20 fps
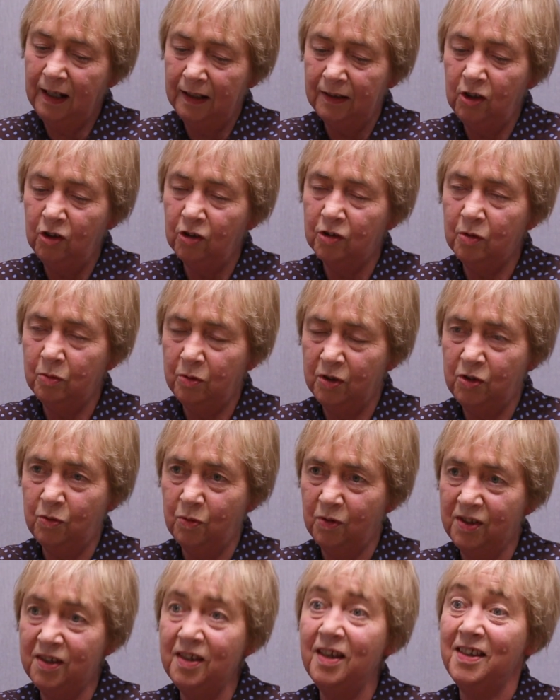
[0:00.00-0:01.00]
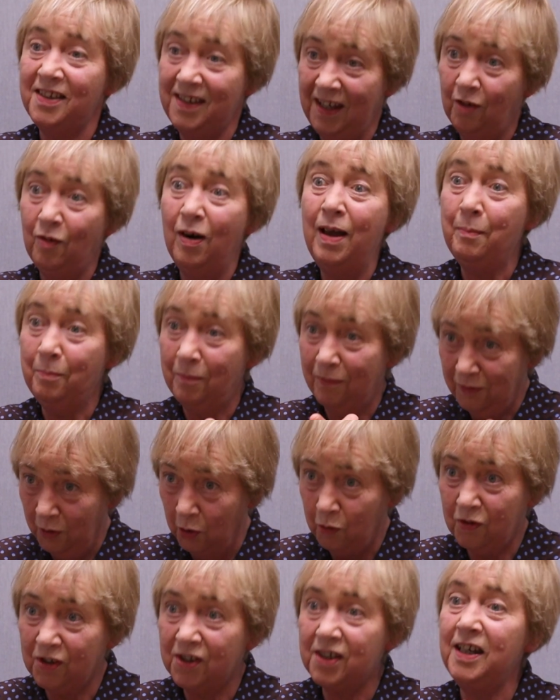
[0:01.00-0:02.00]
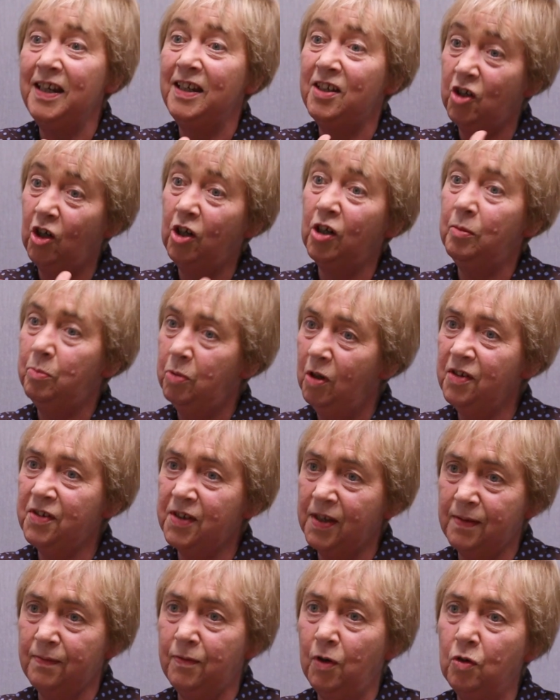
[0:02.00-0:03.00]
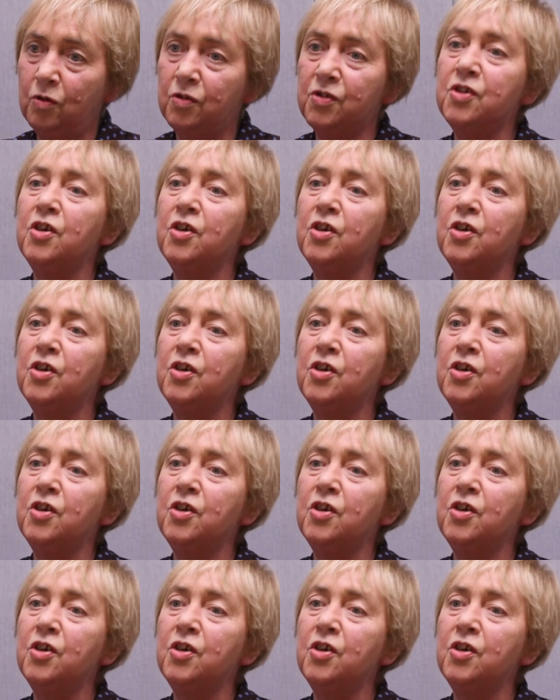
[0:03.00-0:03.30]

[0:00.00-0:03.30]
and the other, which was CRM focused, internal process focused.